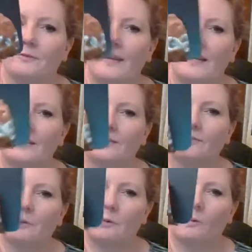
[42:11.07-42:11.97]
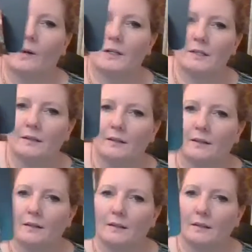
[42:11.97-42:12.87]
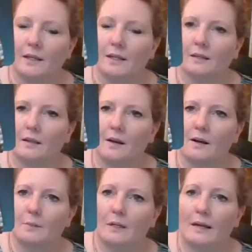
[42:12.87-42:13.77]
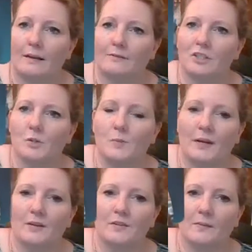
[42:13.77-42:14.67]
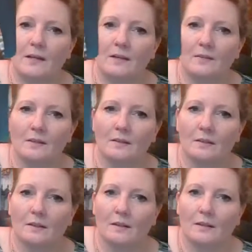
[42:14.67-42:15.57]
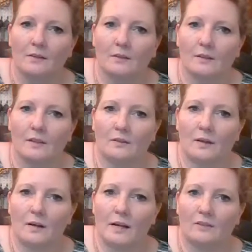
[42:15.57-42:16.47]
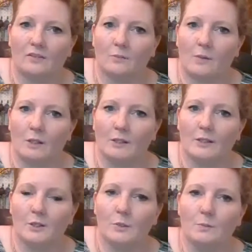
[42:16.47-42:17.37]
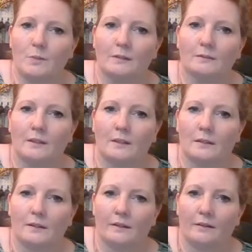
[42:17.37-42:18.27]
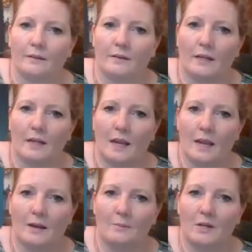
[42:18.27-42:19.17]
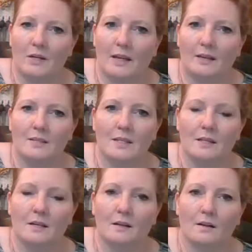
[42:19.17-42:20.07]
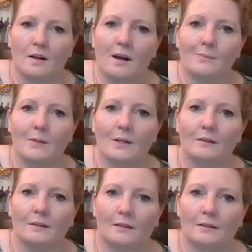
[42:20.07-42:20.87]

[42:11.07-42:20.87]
Face Forward in copper. I have 2 pairs of these. So these are a smaller hoop. They're in a hammered antique copper.